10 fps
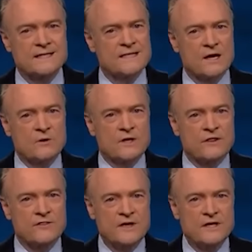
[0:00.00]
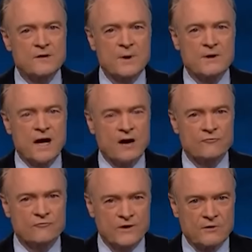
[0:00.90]
Now, think about how
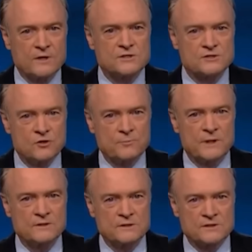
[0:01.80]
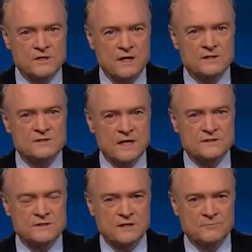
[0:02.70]
very stupid and dishonest that
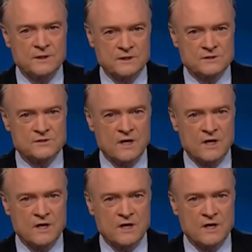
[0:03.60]
statement is.